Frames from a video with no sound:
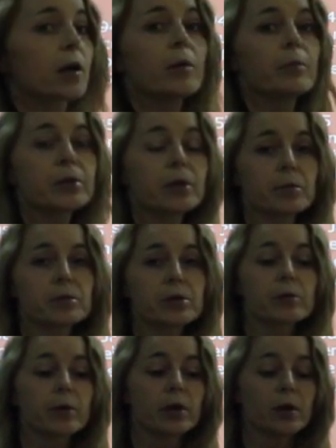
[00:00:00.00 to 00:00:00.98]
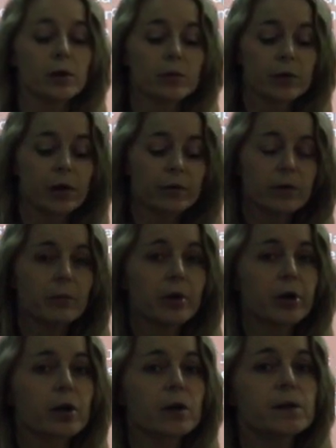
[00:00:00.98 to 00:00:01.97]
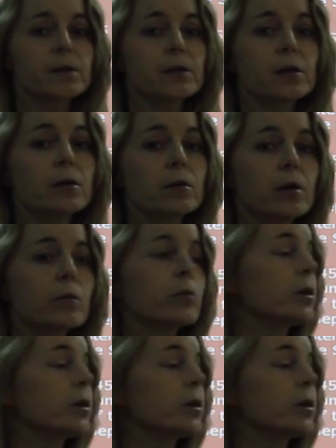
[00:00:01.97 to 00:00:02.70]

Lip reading: a couple times already, without the Americans, it